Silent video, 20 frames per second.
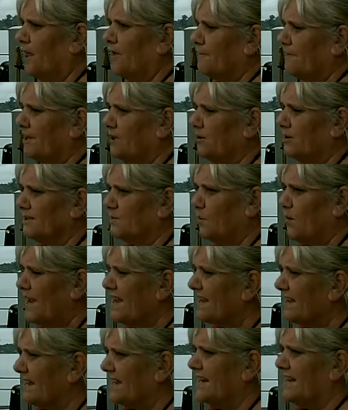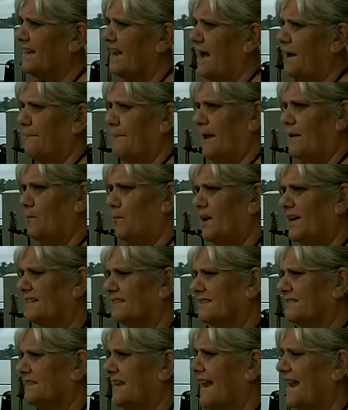Because we're getting up and we're
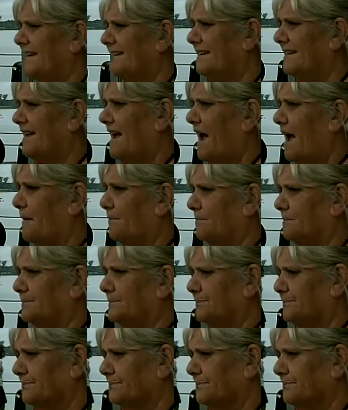standing up.